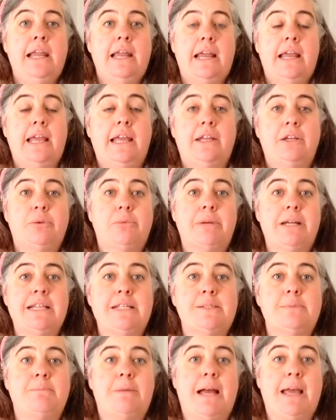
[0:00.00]
and
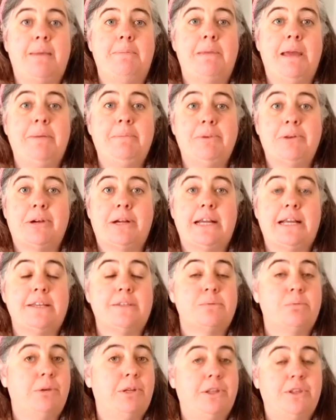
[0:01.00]
erased my
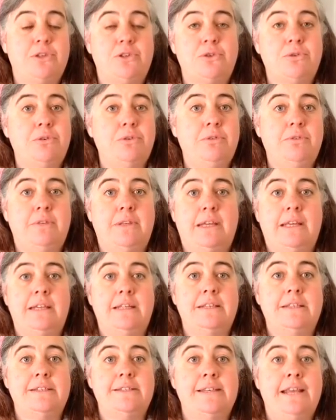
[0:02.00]
memories. Well, the truth
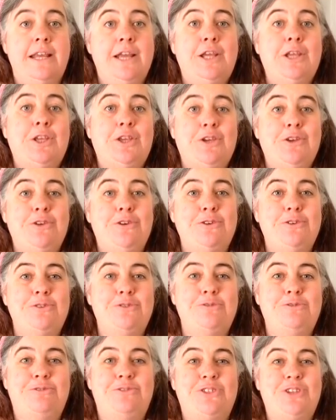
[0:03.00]
is,
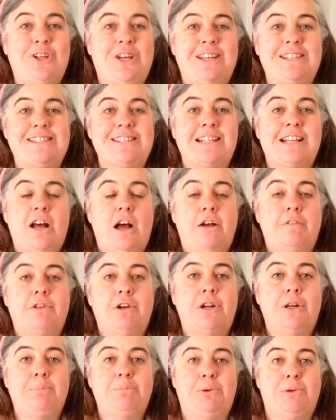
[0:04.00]
you've just
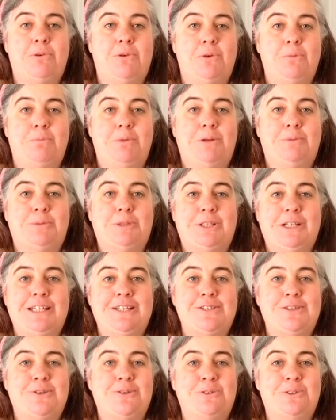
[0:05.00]
covered up your own
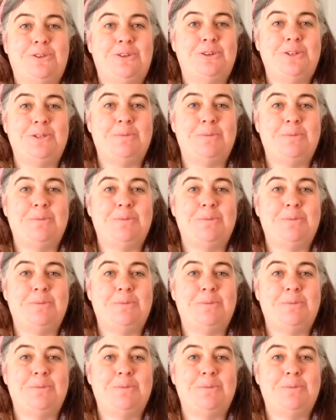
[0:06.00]
memories. Your third